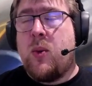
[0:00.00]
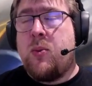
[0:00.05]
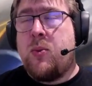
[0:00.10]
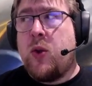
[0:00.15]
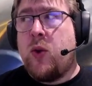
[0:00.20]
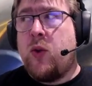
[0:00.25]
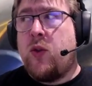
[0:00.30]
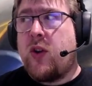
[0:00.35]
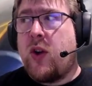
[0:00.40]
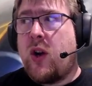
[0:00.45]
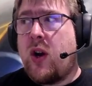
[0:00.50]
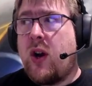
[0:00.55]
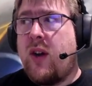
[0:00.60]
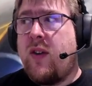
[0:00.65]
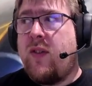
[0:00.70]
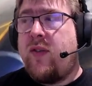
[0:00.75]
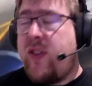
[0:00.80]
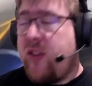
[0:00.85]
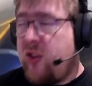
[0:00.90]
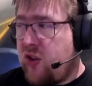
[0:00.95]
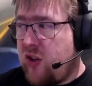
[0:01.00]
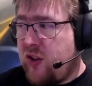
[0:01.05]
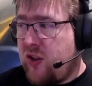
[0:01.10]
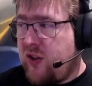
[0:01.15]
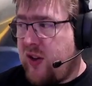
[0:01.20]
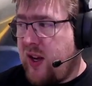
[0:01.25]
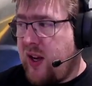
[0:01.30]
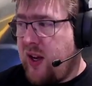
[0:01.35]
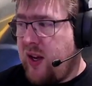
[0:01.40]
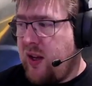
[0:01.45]
boost our
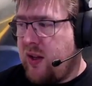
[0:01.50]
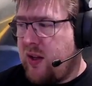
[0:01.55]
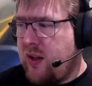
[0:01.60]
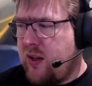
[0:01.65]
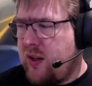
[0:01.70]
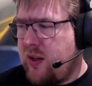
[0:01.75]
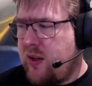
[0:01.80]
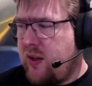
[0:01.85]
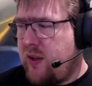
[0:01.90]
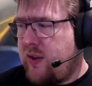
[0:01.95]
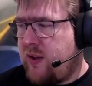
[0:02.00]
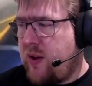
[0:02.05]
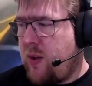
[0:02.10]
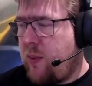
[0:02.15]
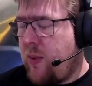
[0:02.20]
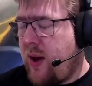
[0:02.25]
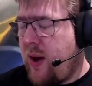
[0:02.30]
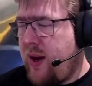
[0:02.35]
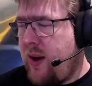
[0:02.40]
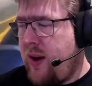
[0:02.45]
efficiency somewhat.